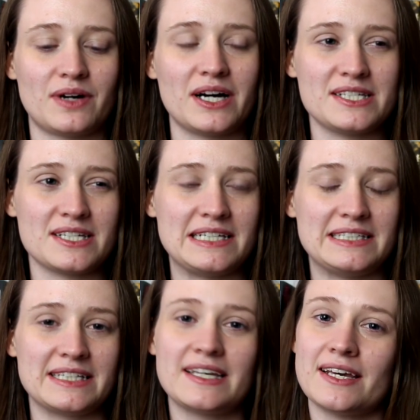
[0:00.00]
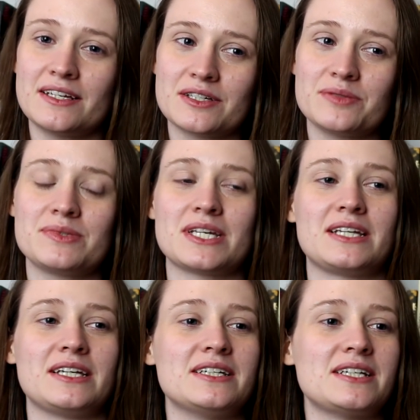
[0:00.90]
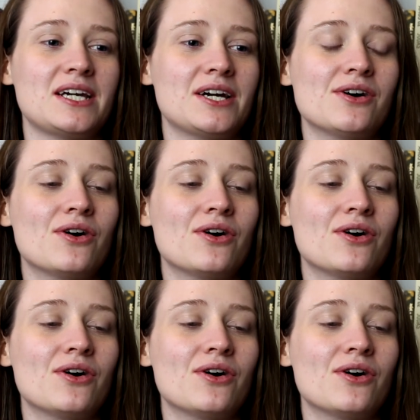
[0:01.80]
isolated kingdoms and the idea